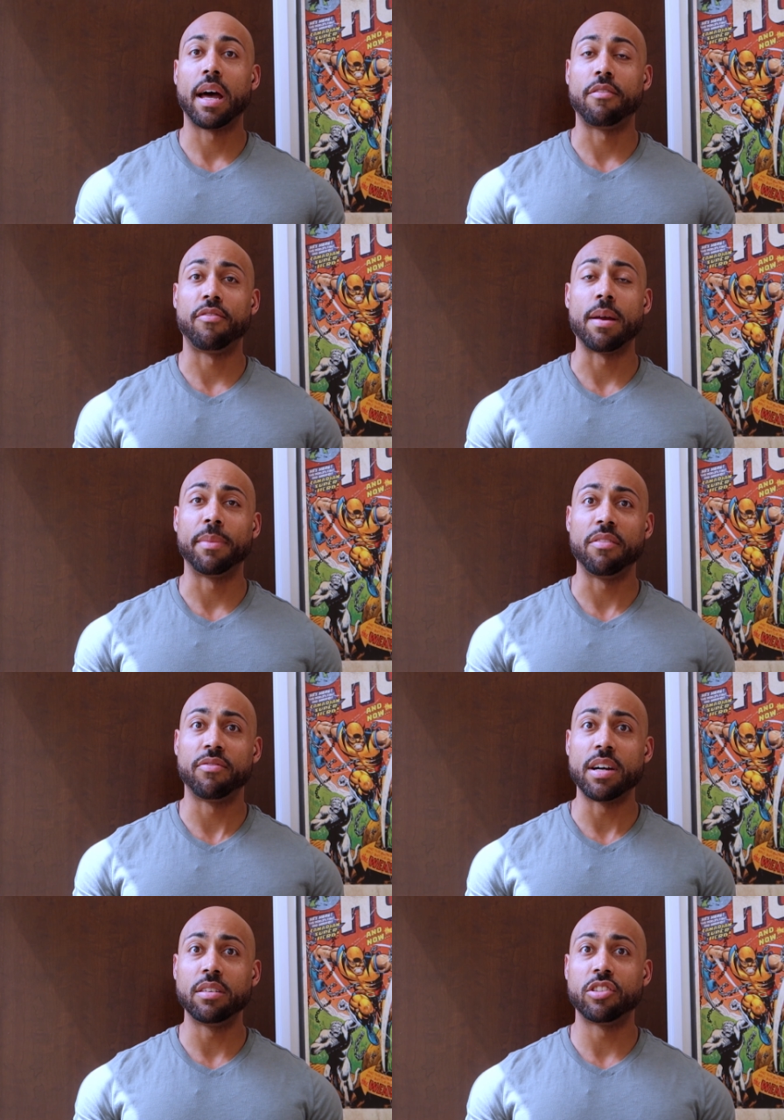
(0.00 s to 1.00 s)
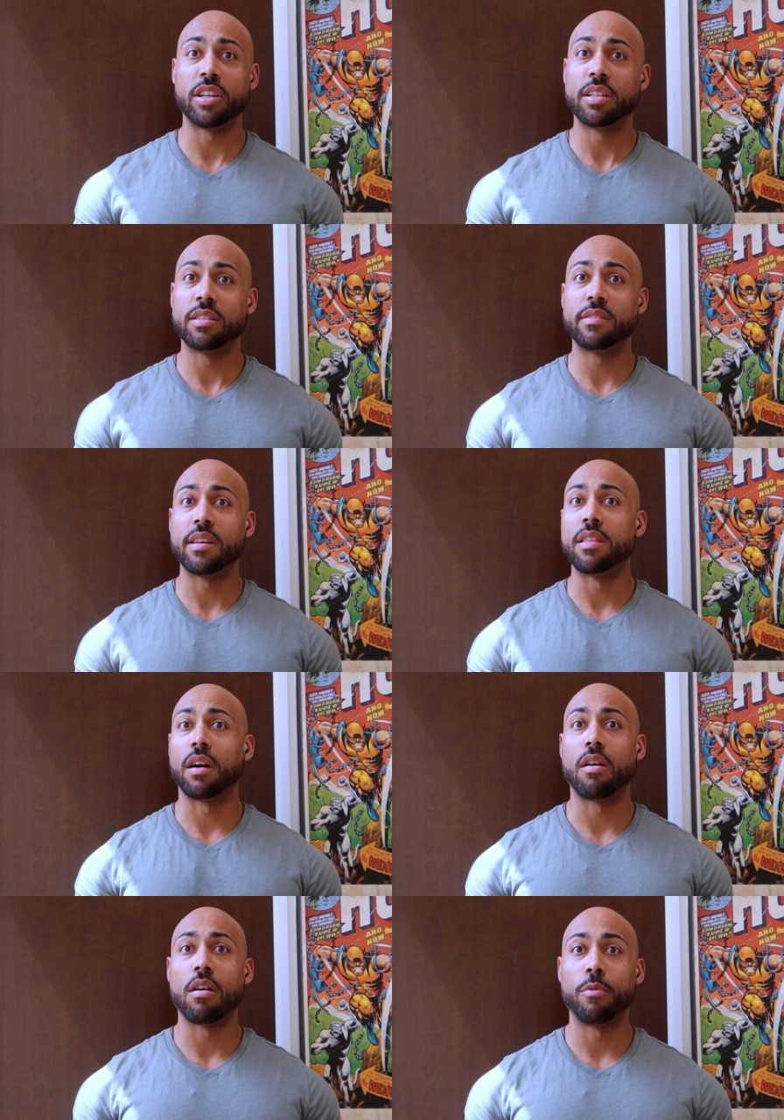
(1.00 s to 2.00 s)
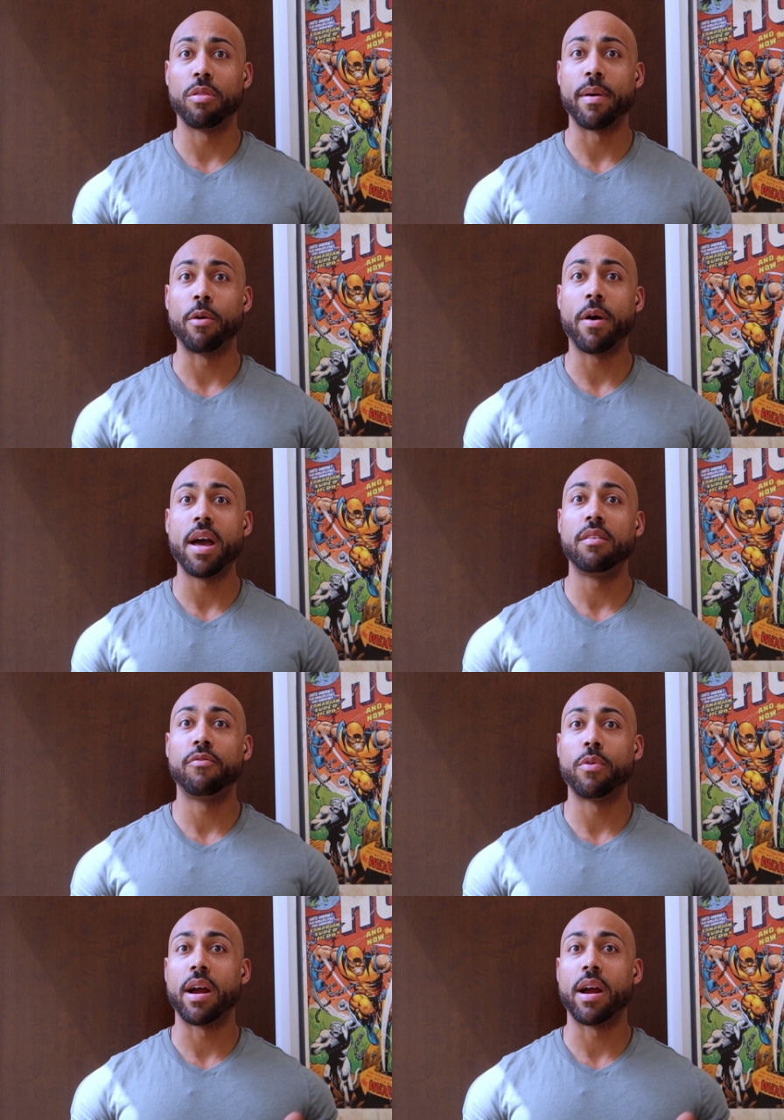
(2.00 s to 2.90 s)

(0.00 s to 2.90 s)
family functions, in the car with my wife,